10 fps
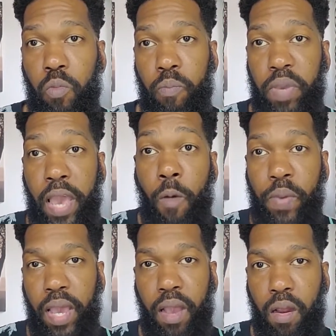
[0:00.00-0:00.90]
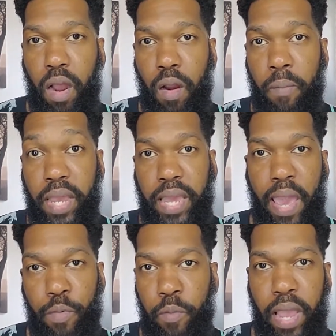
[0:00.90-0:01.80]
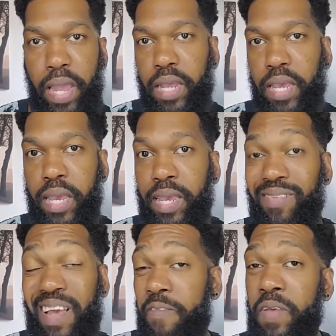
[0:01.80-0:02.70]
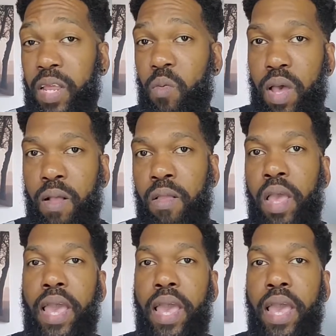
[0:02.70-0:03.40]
be helping our main cameraman, he's not feeling well.